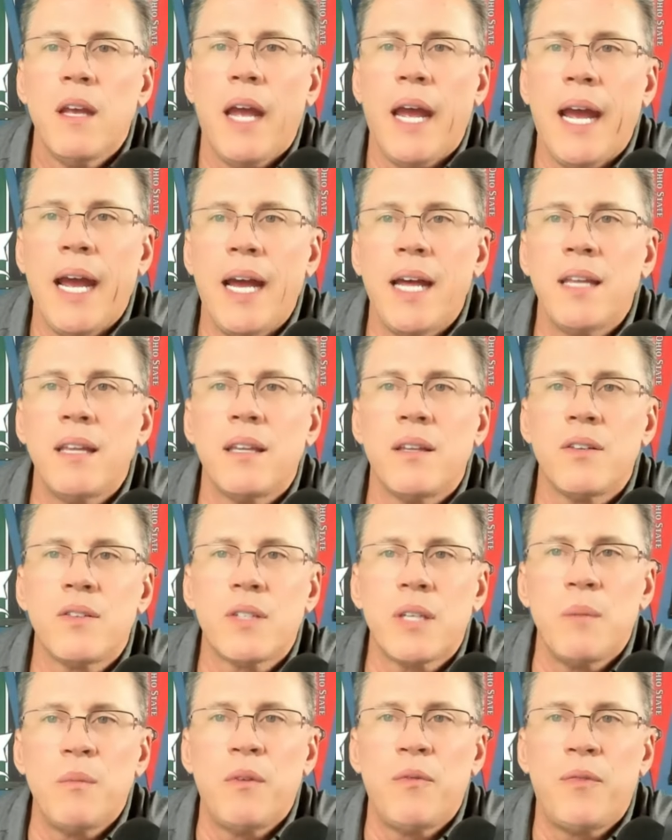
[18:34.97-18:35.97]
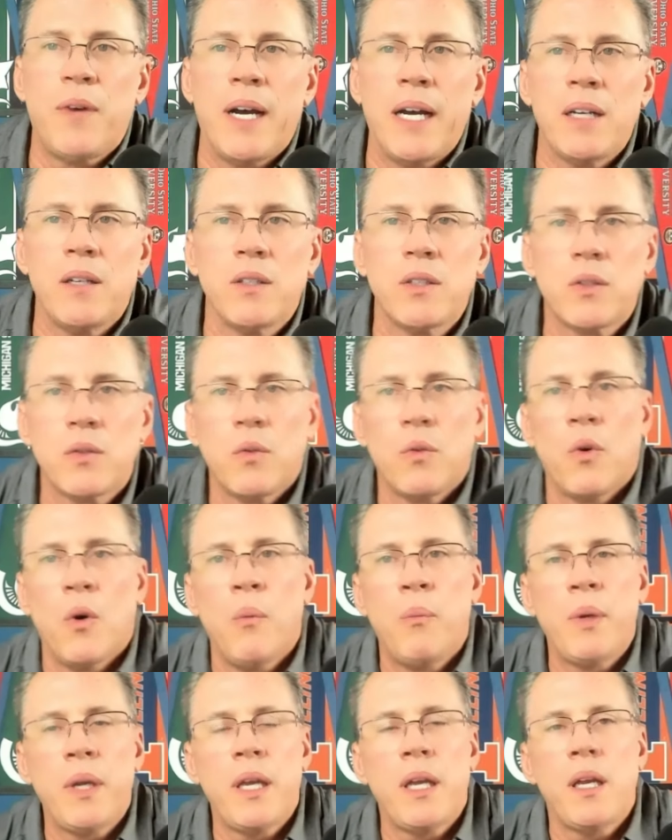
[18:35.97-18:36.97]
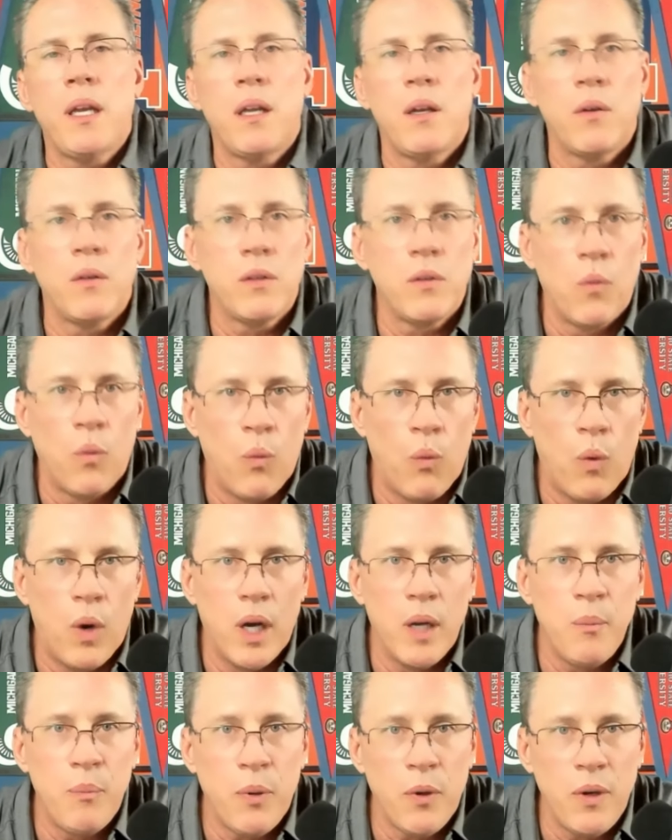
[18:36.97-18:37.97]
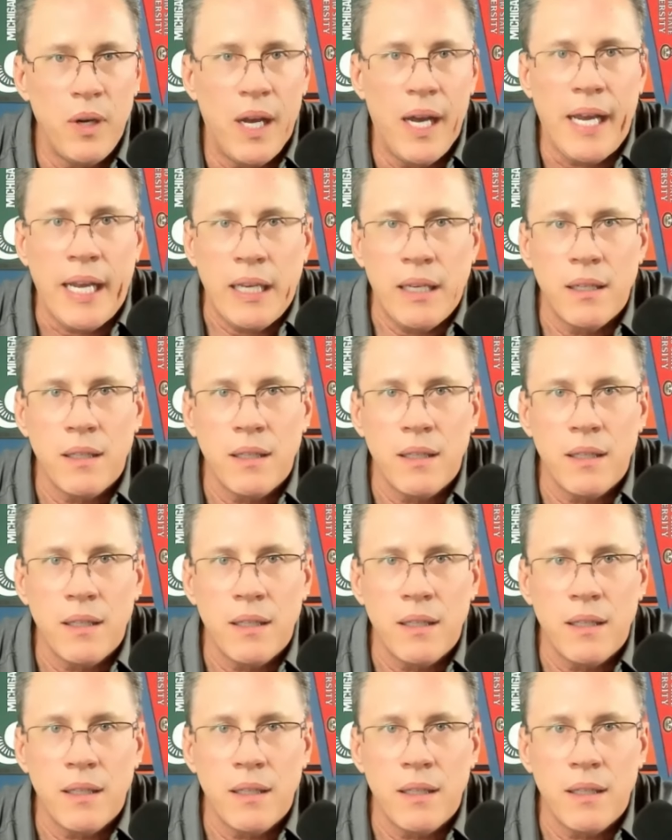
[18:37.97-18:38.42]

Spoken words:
And the semifinals will be one per night.